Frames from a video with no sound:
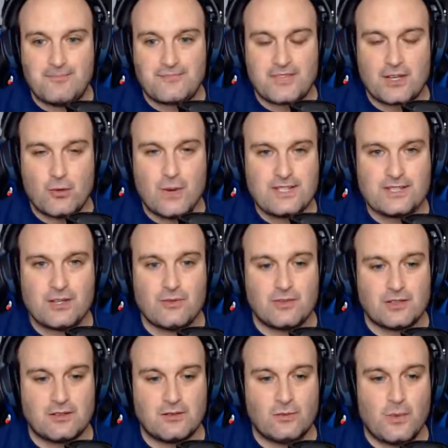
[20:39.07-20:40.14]

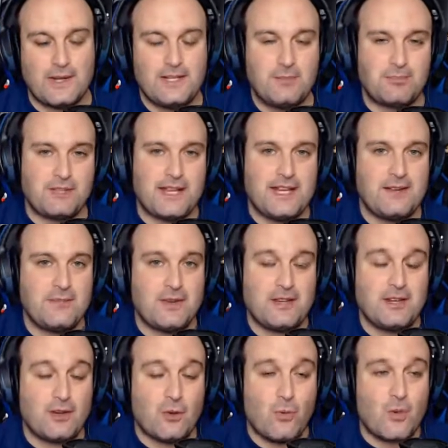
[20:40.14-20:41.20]
Quicksilver when he played him?
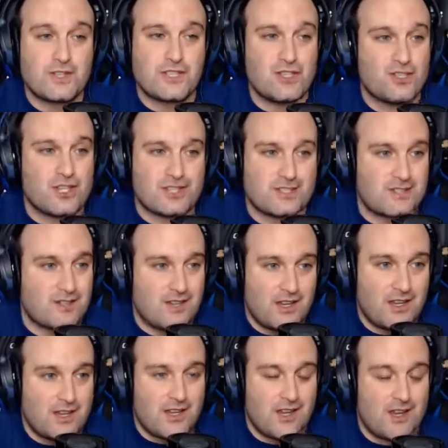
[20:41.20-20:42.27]
Was it just
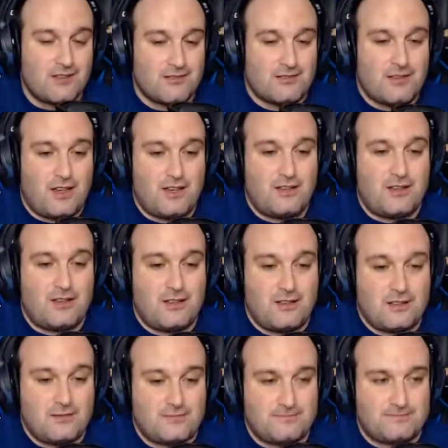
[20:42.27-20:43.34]
a